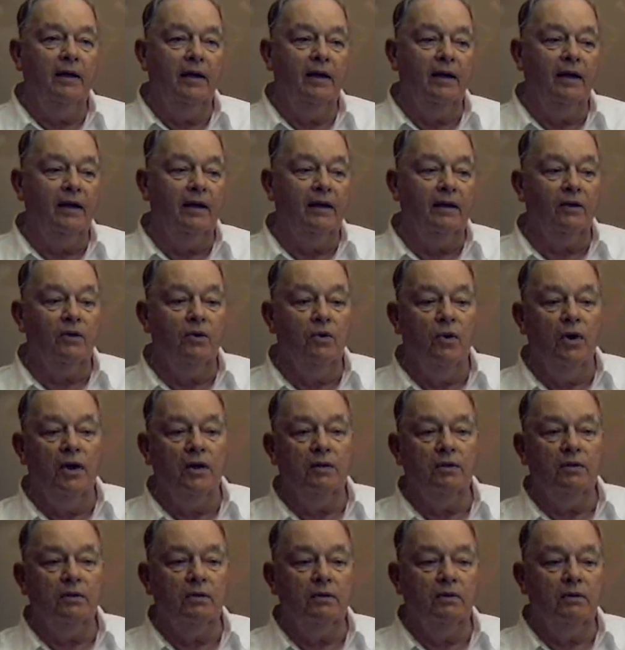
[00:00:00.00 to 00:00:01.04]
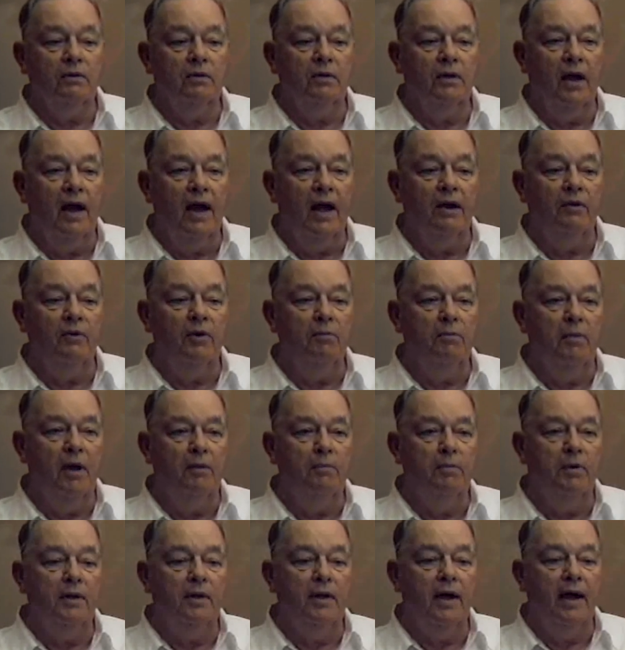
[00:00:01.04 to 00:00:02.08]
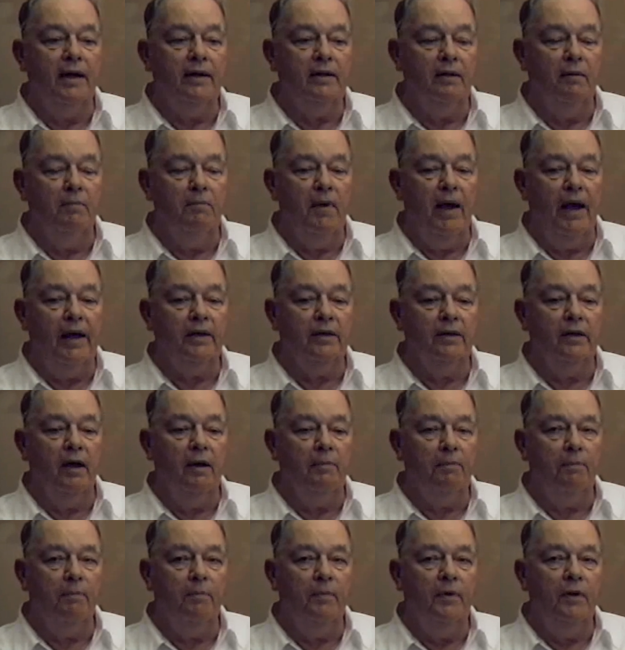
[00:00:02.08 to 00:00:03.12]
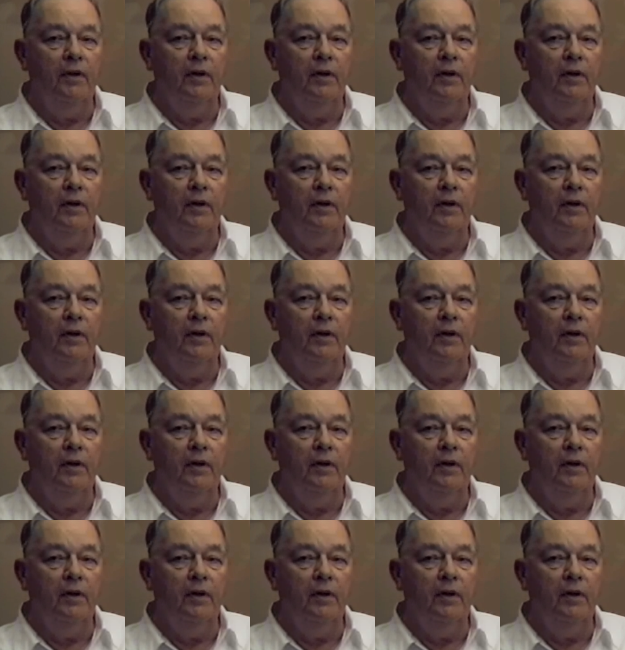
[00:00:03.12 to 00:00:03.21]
And of course, you had to remember not to mess up.